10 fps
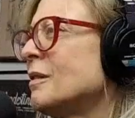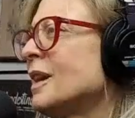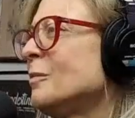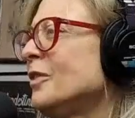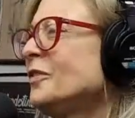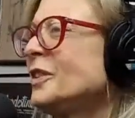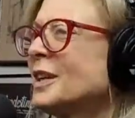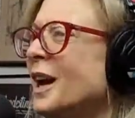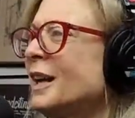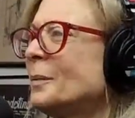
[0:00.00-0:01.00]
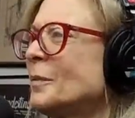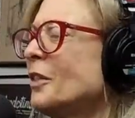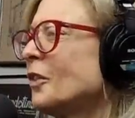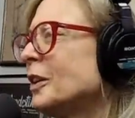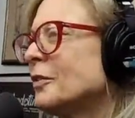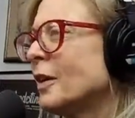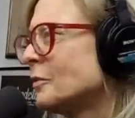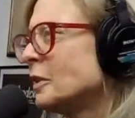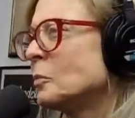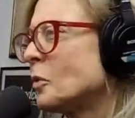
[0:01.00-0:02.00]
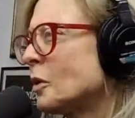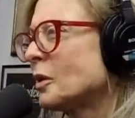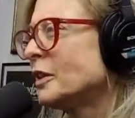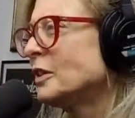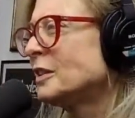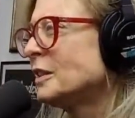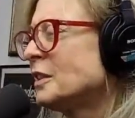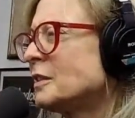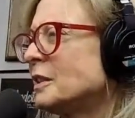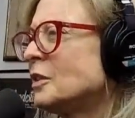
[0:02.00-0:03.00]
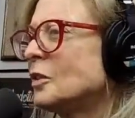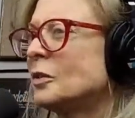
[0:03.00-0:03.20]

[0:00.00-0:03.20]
Mm-hmm. I'm fifty-nine. I'm not thirty-five anymore. Mm-hmm. I just, I just, you know.